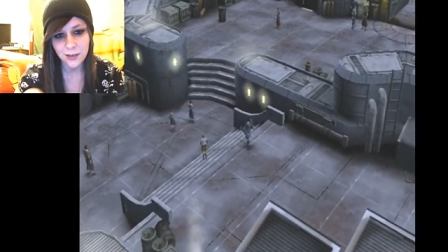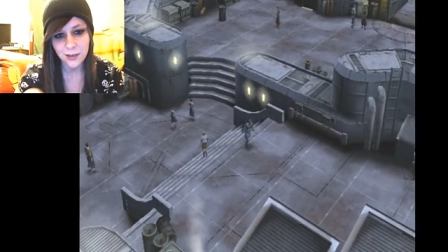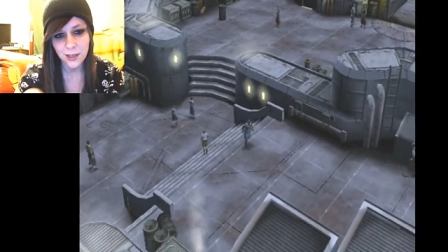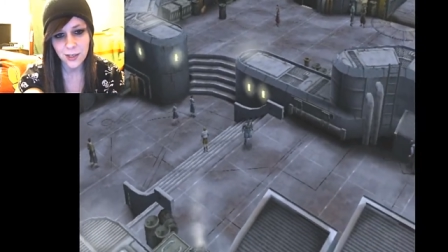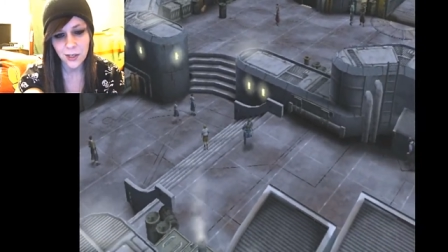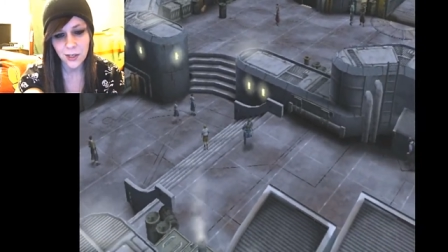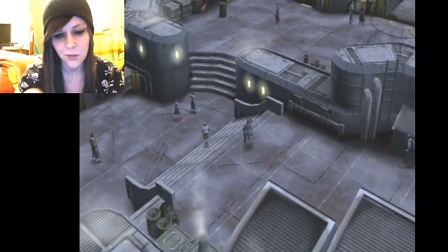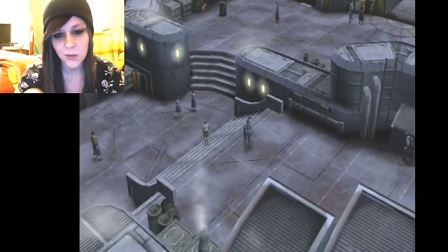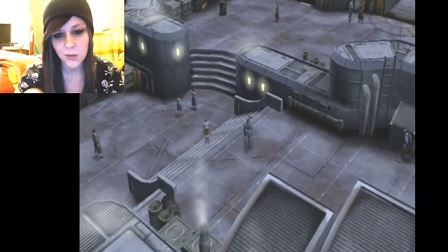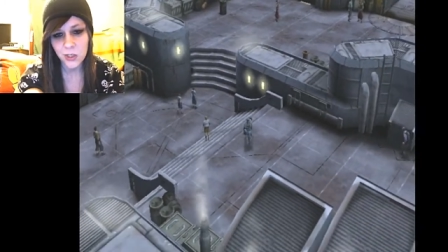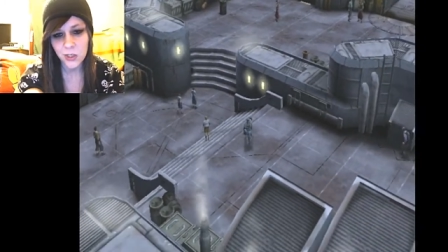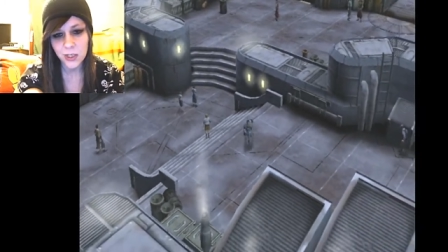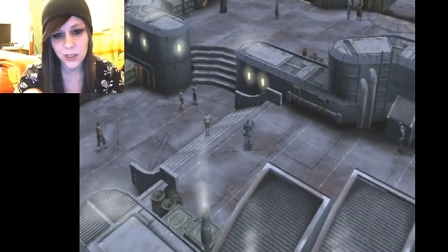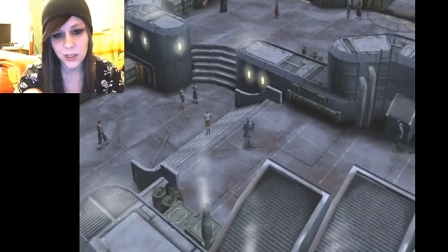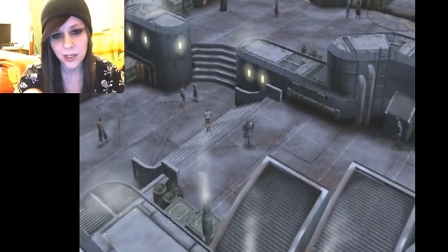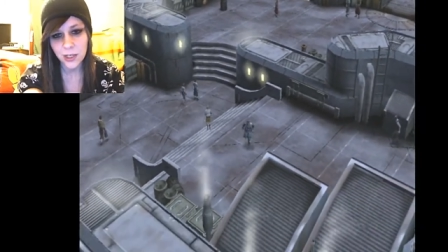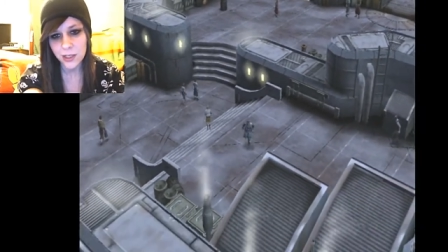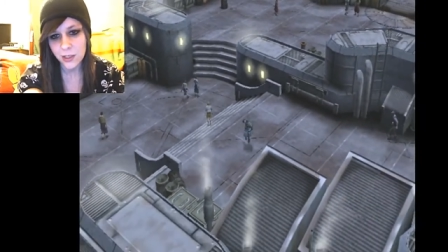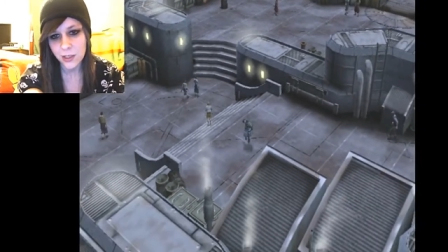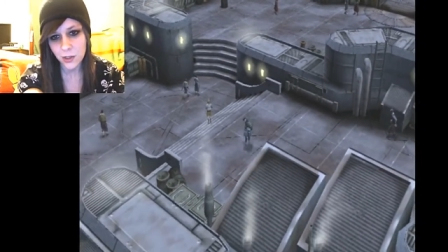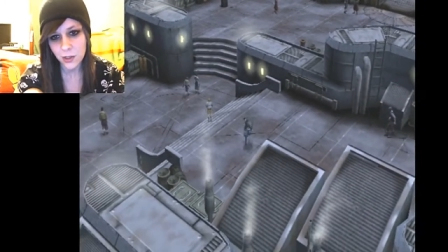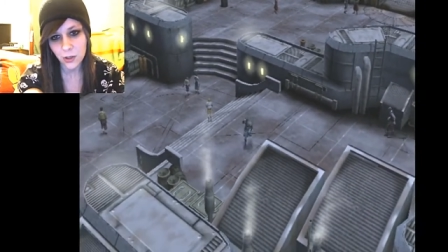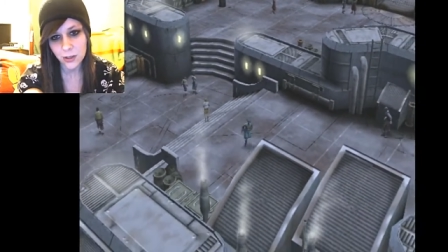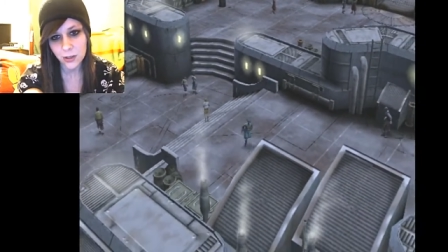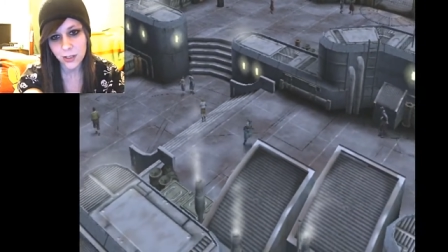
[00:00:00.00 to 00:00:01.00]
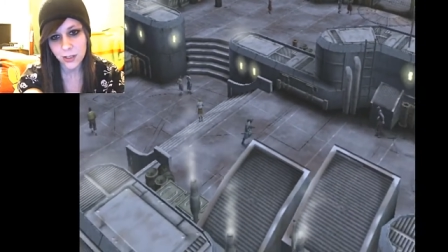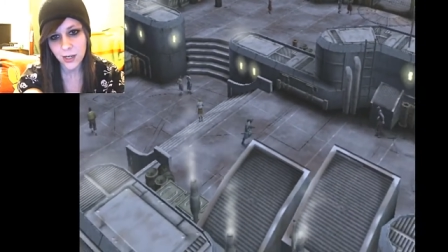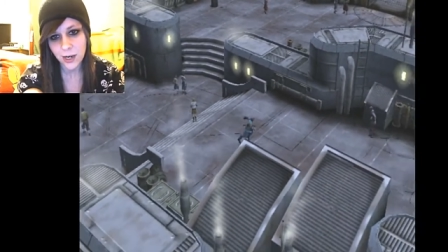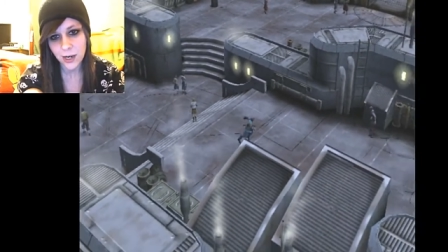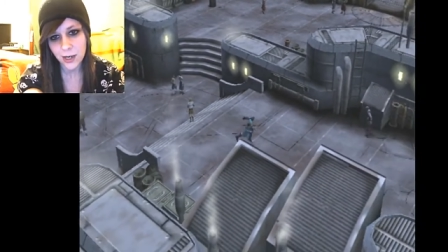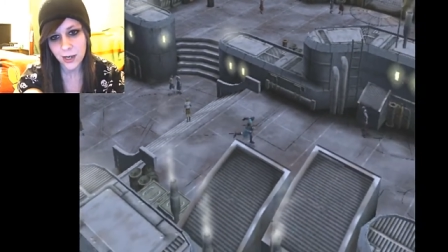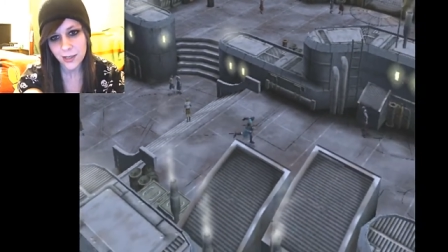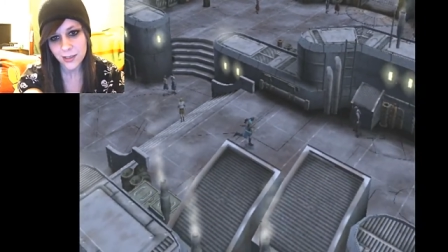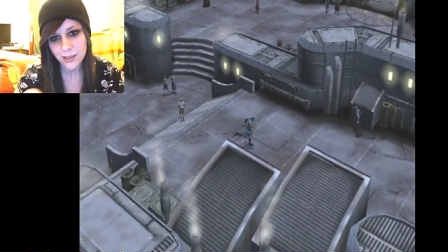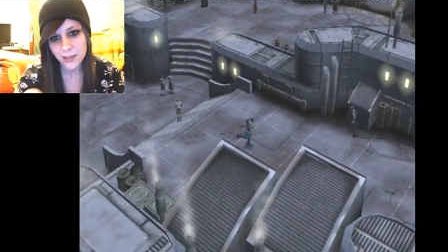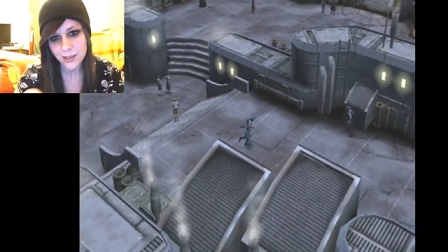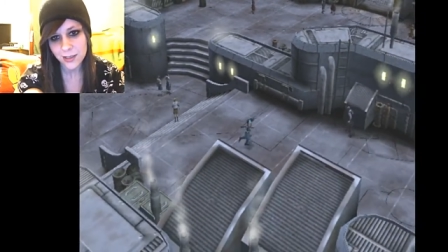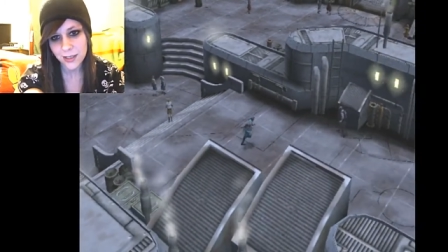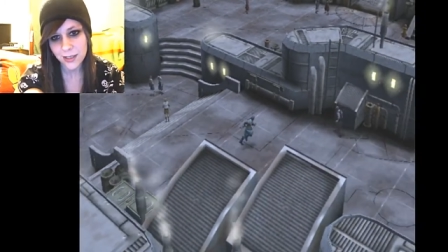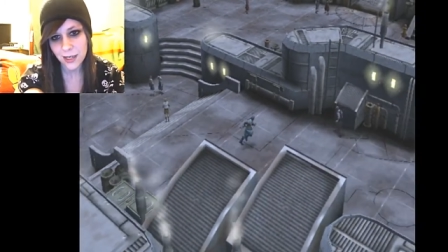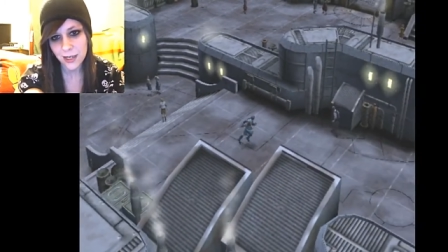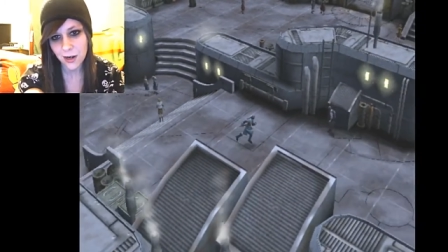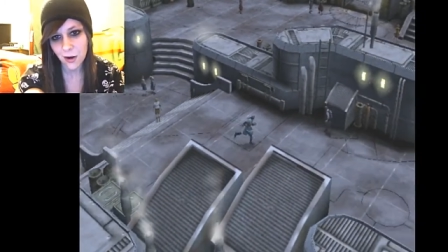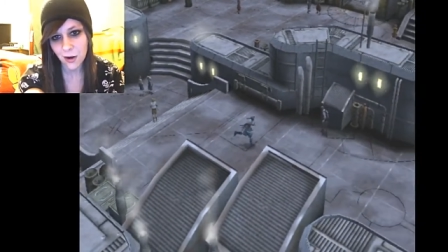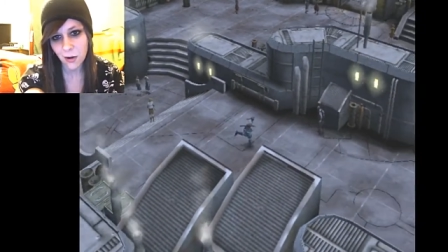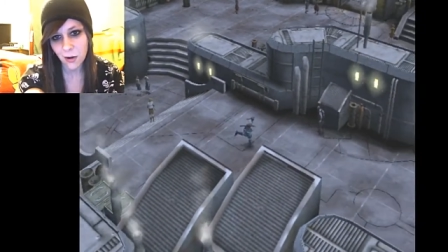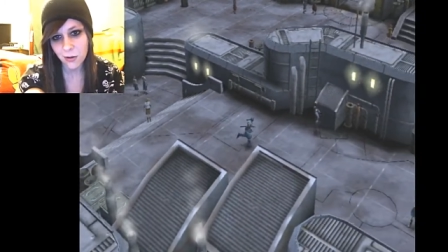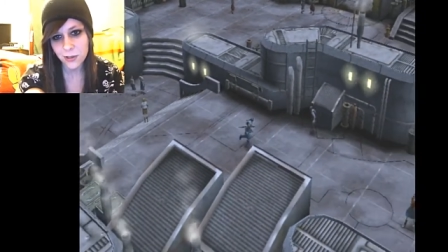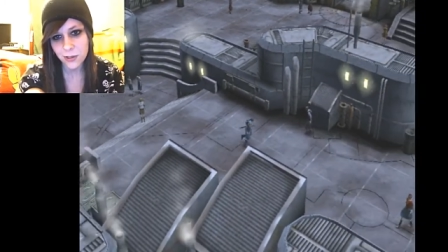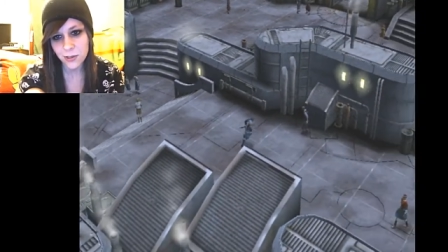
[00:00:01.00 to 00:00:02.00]
Even, like, good guys, they
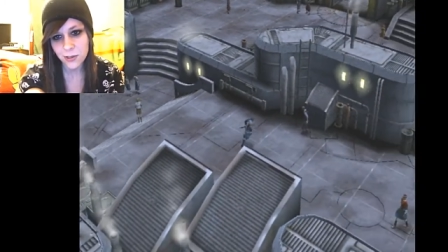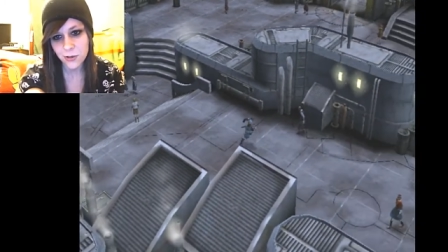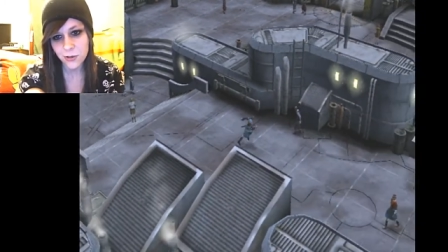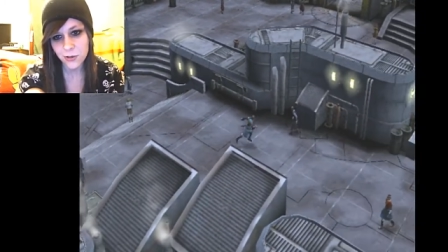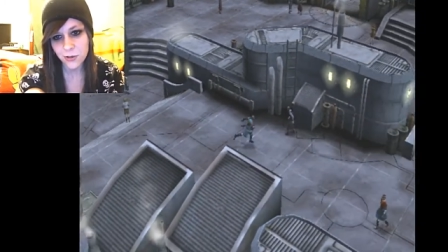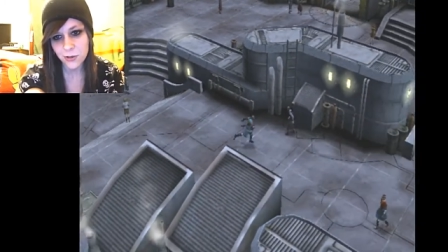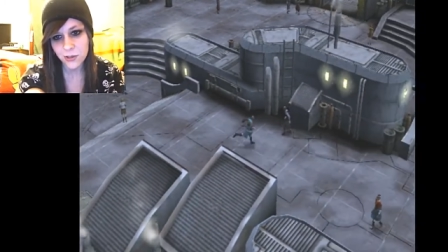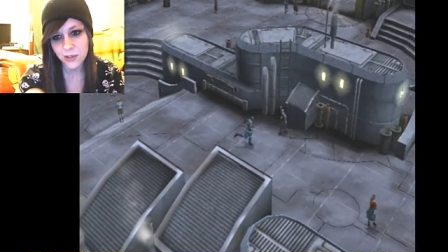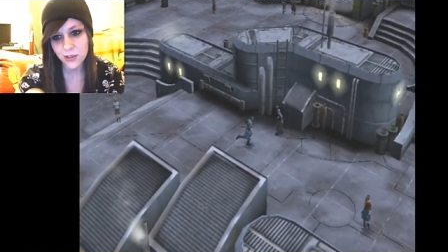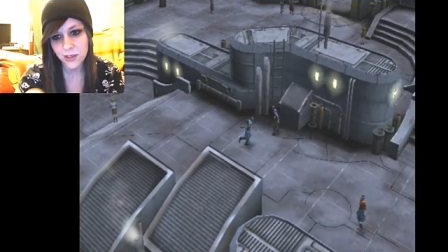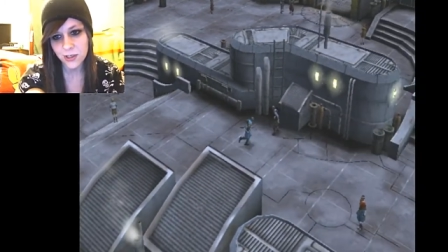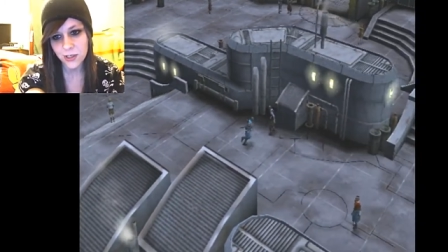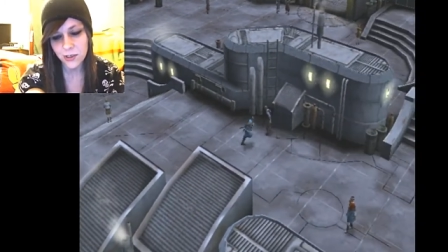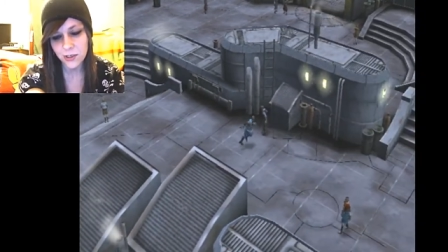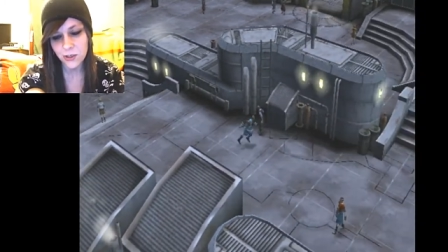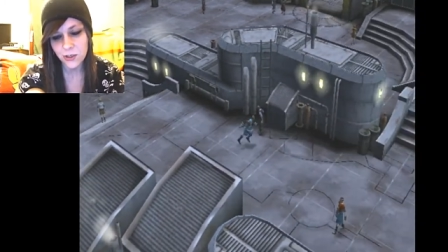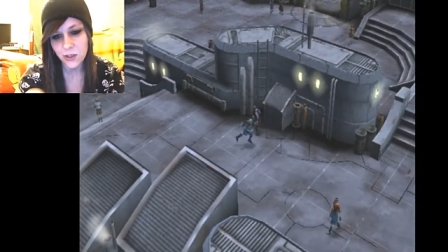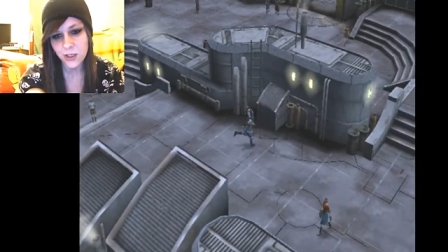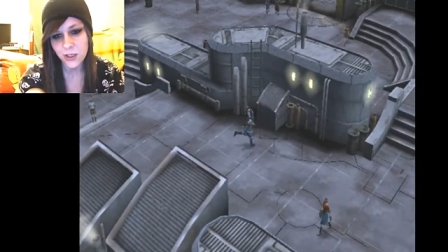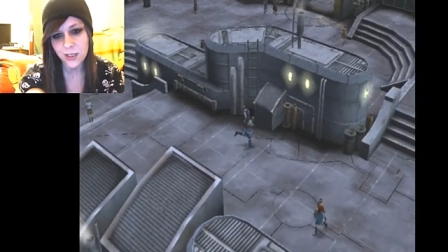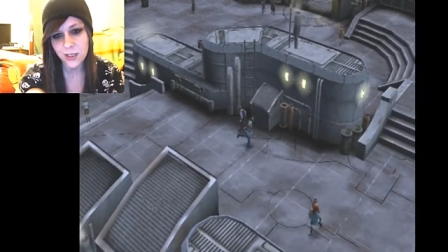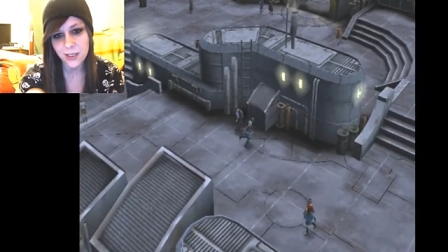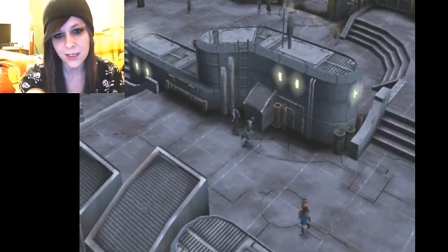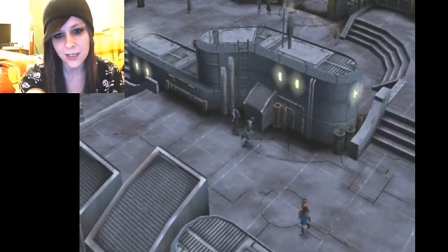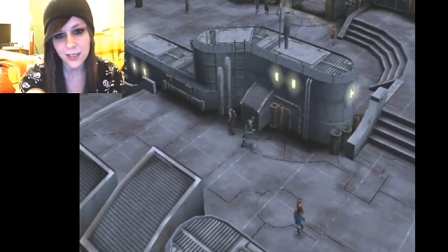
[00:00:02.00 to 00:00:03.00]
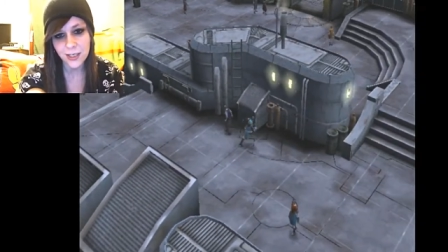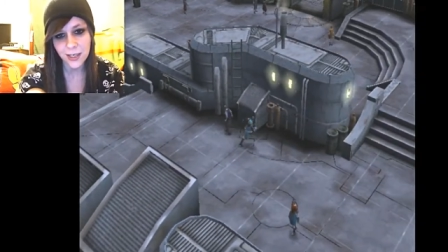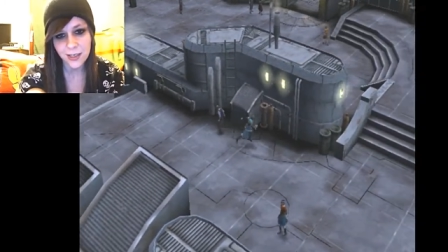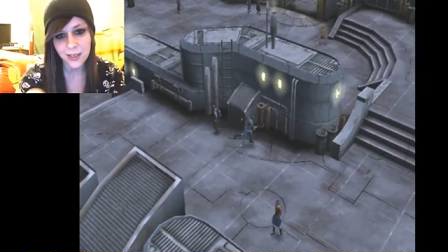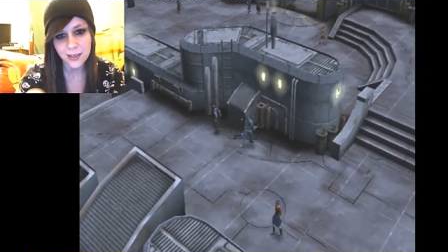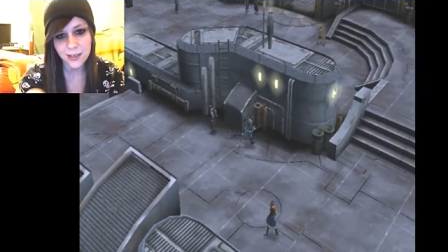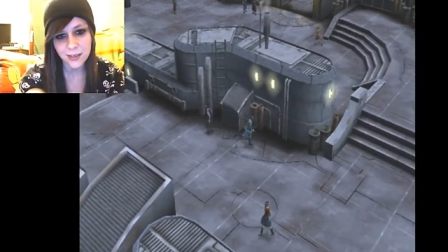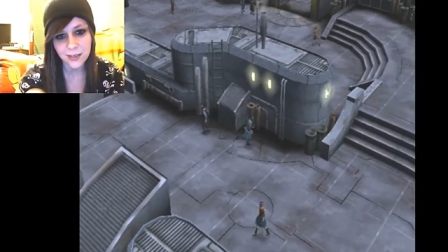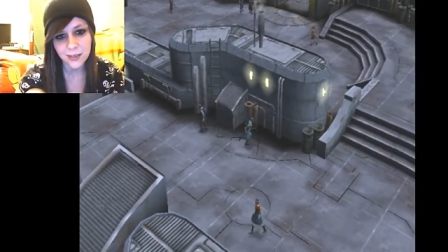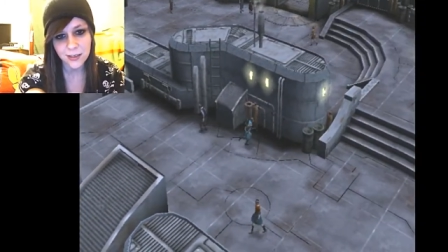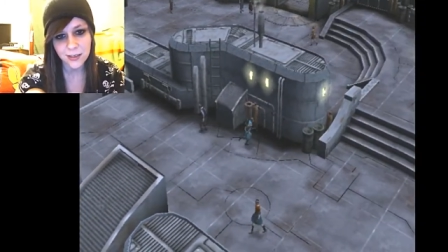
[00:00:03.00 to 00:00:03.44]
always are just such dicks.